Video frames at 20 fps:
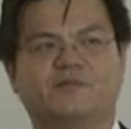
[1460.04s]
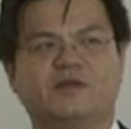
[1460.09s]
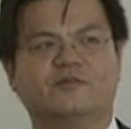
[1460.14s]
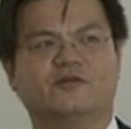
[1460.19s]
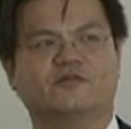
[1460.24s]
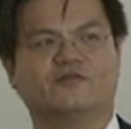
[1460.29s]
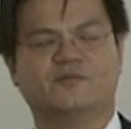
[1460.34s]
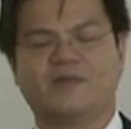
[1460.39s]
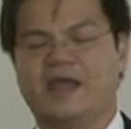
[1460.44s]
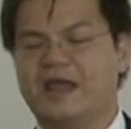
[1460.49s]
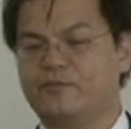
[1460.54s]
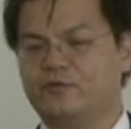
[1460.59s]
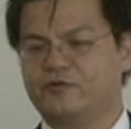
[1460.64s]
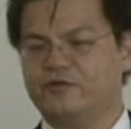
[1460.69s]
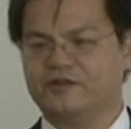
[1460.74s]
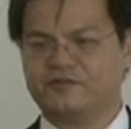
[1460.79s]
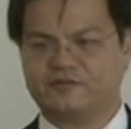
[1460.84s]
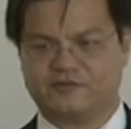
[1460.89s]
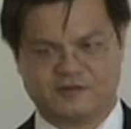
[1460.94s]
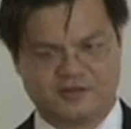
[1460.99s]
lot of people from
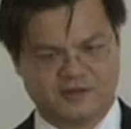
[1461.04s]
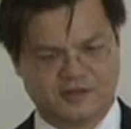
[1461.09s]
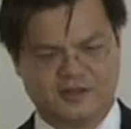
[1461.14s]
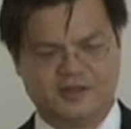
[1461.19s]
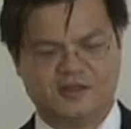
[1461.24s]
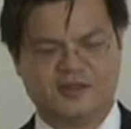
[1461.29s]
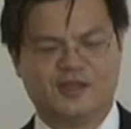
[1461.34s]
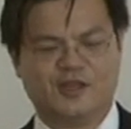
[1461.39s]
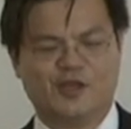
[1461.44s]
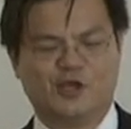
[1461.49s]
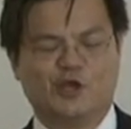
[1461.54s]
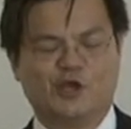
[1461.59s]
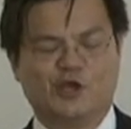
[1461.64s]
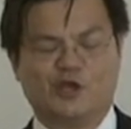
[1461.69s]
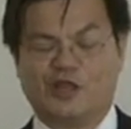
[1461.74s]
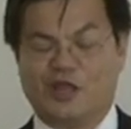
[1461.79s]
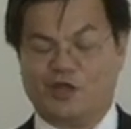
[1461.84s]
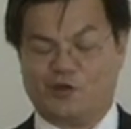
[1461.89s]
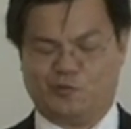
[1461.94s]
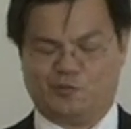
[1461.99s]
Emirates,
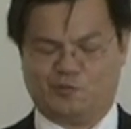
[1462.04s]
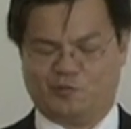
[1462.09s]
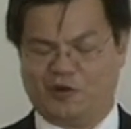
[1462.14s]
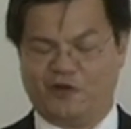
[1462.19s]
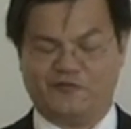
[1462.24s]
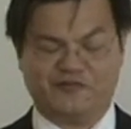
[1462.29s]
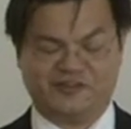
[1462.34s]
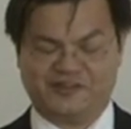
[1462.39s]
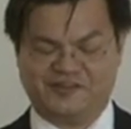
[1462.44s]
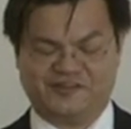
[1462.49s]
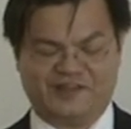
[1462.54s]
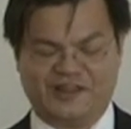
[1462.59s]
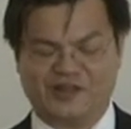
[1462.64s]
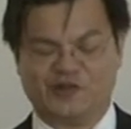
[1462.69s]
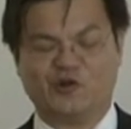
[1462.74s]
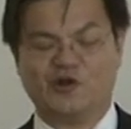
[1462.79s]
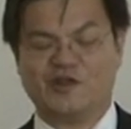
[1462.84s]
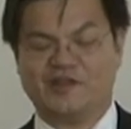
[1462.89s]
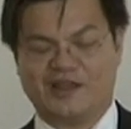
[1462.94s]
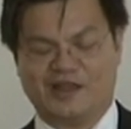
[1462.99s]
they obviously
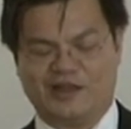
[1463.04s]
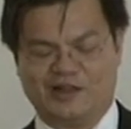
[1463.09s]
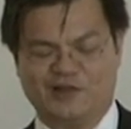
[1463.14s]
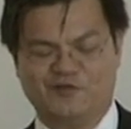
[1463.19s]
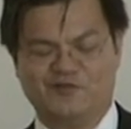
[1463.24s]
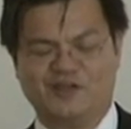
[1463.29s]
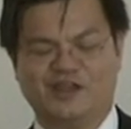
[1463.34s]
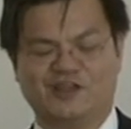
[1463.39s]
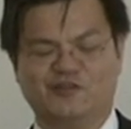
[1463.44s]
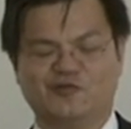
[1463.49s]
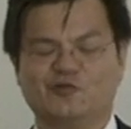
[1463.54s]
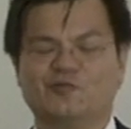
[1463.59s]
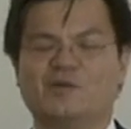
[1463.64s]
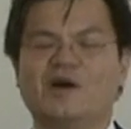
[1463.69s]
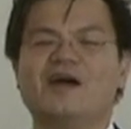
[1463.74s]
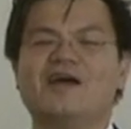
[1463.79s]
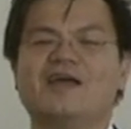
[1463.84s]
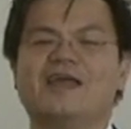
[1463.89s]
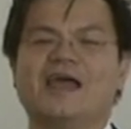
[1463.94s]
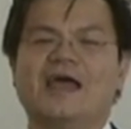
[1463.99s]
single and they are living in
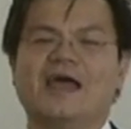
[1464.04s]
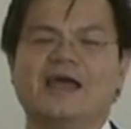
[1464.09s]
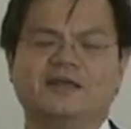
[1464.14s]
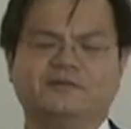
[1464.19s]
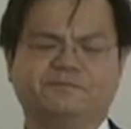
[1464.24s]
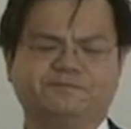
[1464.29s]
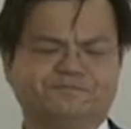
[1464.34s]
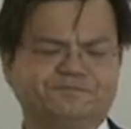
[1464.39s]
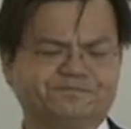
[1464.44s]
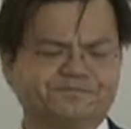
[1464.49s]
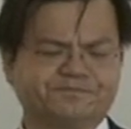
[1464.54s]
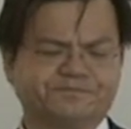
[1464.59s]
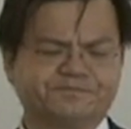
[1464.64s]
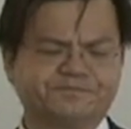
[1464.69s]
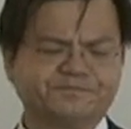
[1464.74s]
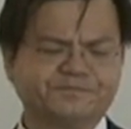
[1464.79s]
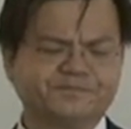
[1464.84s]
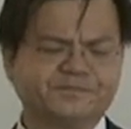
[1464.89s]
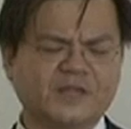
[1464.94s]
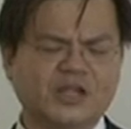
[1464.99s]
Dubai. And
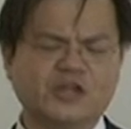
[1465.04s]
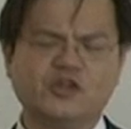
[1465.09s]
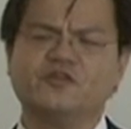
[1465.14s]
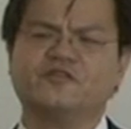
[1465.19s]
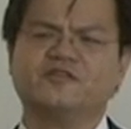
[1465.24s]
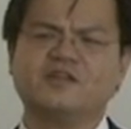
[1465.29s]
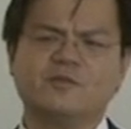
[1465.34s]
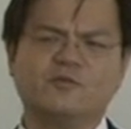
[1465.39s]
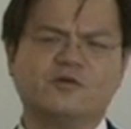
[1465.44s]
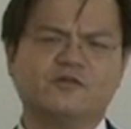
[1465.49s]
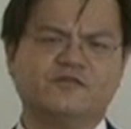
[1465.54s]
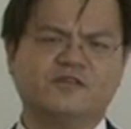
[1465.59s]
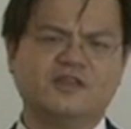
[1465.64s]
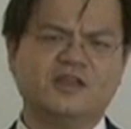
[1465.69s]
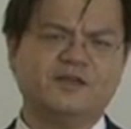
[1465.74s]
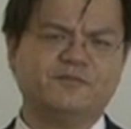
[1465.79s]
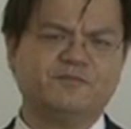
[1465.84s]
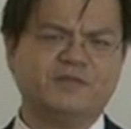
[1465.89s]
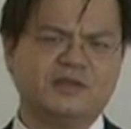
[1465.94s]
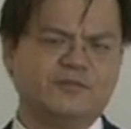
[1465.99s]
some
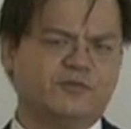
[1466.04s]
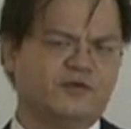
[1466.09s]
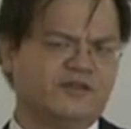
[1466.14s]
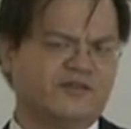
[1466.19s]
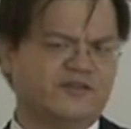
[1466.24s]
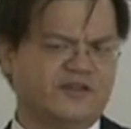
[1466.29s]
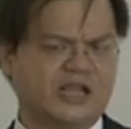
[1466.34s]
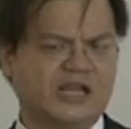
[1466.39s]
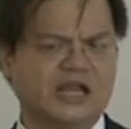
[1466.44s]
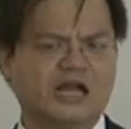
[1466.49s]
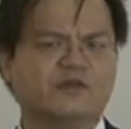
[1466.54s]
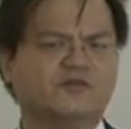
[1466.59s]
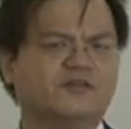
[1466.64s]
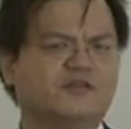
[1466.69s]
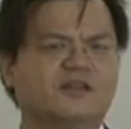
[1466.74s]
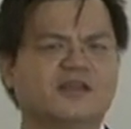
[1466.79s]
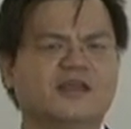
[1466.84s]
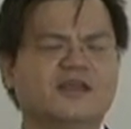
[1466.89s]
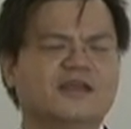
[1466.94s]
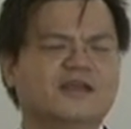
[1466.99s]
of the people that I've
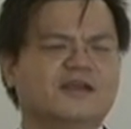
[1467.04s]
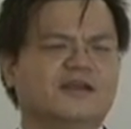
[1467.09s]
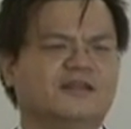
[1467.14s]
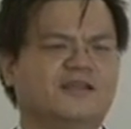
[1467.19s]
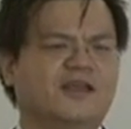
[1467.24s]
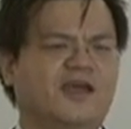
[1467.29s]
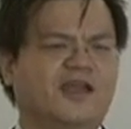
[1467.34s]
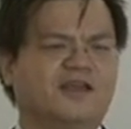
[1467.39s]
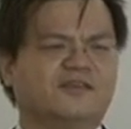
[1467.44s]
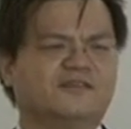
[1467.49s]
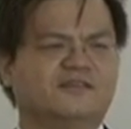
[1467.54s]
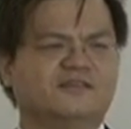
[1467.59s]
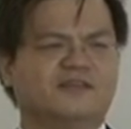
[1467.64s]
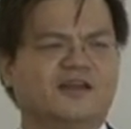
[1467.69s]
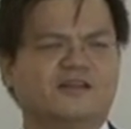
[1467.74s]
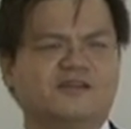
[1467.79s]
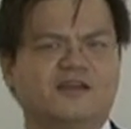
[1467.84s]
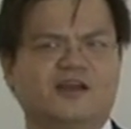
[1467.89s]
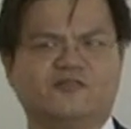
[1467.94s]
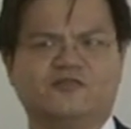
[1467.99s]
encountered, they're
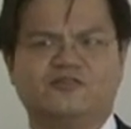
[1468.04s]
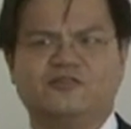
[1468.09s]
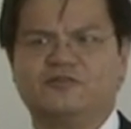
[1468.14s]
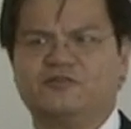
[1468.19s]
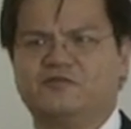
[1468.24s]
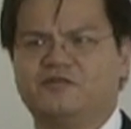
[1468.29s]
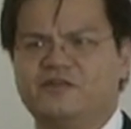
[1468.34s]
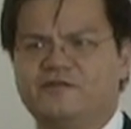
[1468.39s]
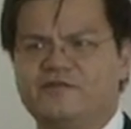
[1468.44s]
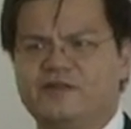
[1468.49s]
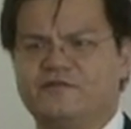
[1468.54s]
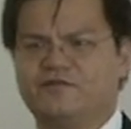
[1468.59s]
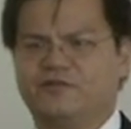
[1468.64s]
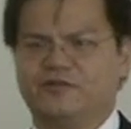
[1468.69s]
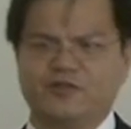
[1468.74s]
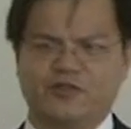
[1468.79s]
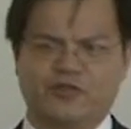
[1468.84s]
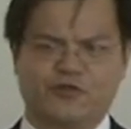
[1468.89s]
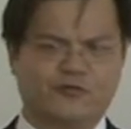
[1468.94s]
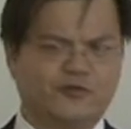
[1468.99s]
sort of
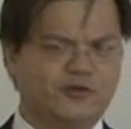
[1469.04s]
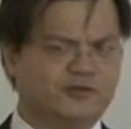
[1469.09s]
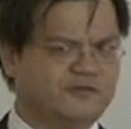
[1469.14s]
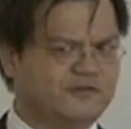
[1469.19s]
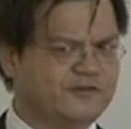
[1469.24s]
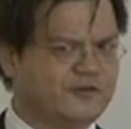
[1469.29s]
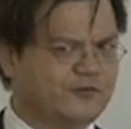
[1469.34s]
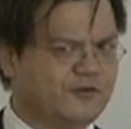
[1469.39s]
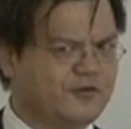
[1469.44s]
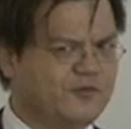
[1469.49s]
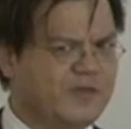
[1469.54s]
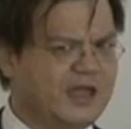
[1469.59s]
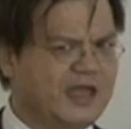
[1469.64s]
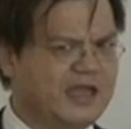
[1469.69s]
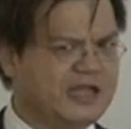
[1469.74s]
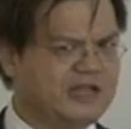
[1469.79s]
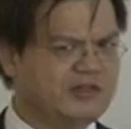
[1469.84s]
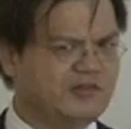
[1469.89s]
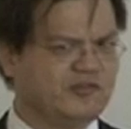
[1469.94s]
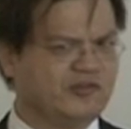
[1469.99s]
living for the thrill of the
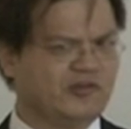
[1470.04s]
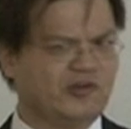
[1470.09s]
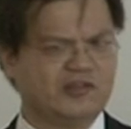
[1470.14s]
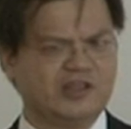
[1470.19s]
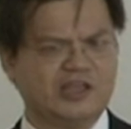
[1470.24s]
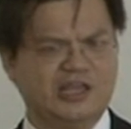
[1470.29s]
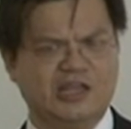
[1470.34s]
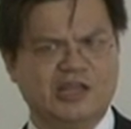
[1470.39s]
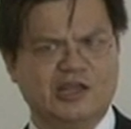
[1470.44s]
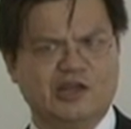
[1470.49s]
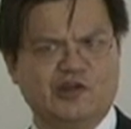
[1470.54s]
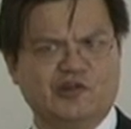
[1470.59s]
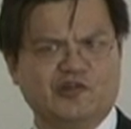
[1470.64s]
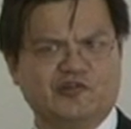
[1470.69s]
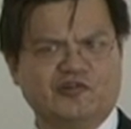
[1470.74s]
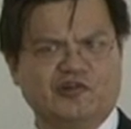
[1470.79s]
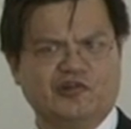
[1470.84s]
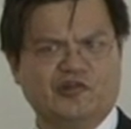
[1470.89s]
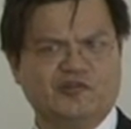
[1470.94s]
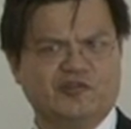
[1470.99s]
romance or the
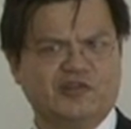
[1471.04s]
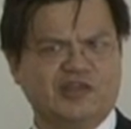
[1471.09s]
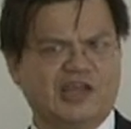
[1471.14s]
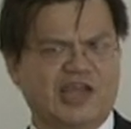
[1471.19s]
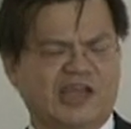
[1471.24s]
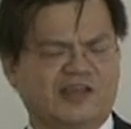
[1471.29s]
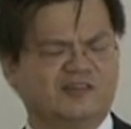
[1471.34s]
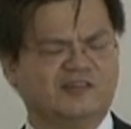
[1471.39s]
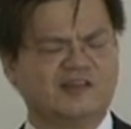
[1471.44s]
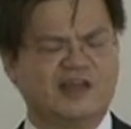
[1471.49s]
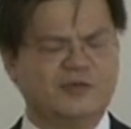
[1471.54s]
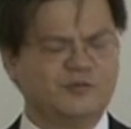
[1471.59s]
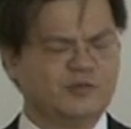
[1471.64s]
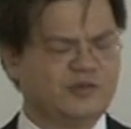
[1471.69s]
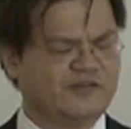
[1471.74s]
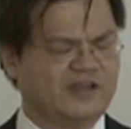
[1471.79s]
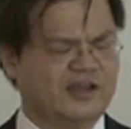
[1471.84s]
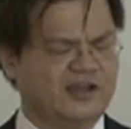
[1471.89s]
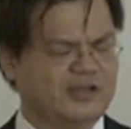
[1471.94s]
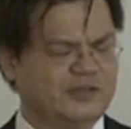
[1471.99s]
sort of the
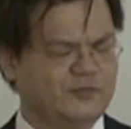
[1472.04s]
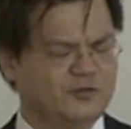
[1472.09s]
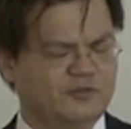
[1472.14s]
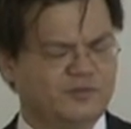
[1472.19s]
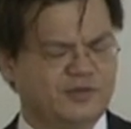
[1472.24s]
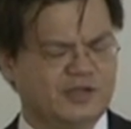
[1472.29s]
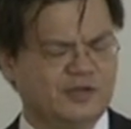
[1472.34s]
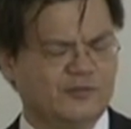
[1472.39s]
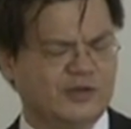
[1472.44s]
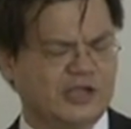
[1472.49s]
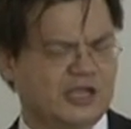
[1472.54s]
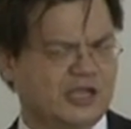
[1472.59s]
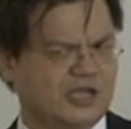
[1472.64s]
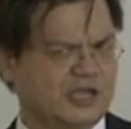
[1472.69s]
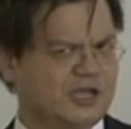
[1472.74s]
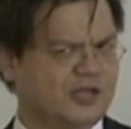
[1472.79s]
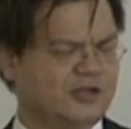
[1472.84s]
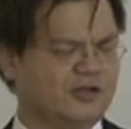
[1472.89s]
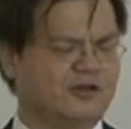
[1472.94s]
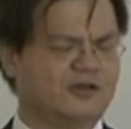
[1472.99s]
excitement of the honeymoon
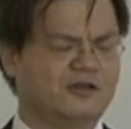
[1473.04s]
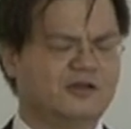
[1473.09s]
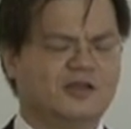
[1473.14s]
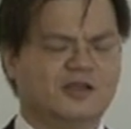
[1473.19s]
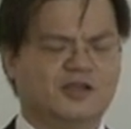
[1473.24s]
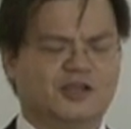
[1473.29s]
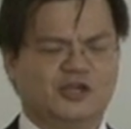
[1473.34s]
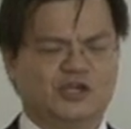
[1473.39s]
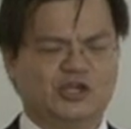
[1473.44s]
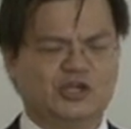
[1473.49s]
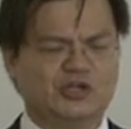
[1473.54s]
period, or